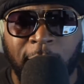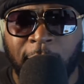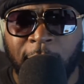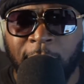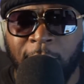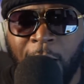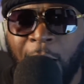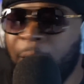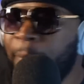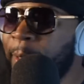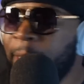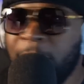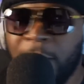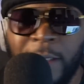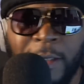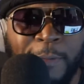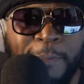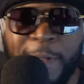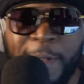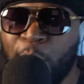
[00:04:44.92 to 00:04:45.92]

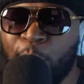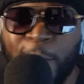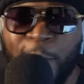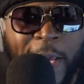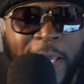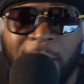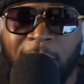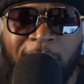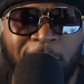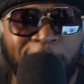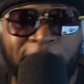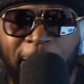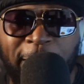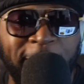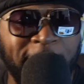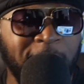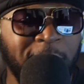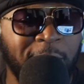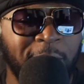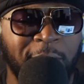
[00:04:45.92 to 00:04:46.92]
BOA in here,
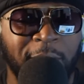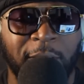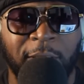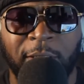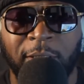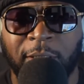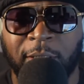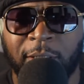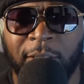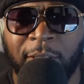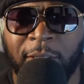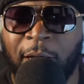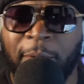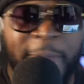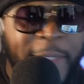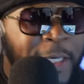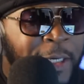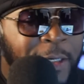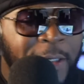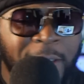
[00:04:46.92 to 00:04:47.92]
baby. I'm
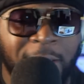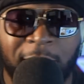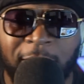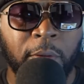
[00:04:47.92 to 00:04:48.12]
here.